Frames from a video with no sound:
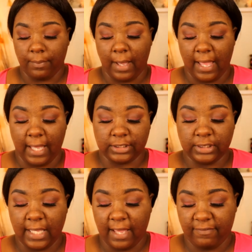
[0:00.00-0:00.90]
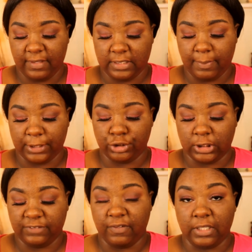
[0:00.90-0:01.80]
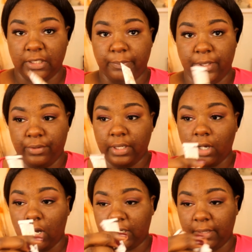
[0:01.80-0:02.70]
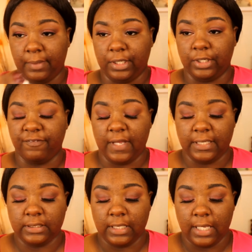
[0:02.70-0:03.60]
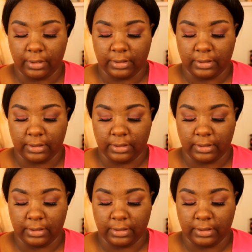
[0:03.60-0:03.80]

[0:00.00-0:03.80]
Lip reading: I actually have this by Trust Fund Beauty called Gimme Good Face.